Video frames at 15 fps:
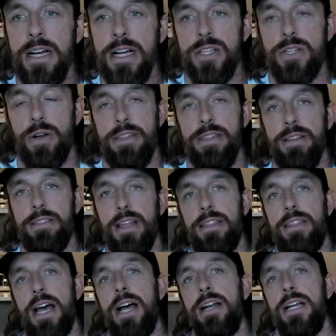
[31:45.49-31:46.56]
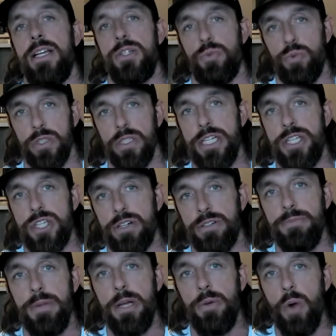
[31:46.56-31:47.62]
So I think that has really served
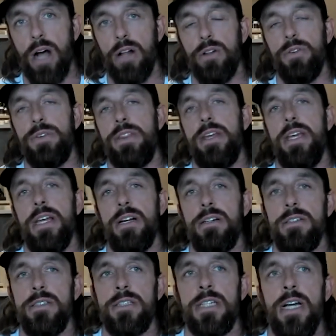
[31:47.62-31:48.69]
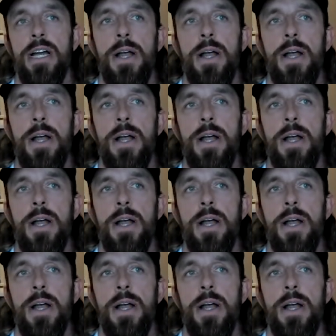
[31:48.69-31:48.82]
me well over the years.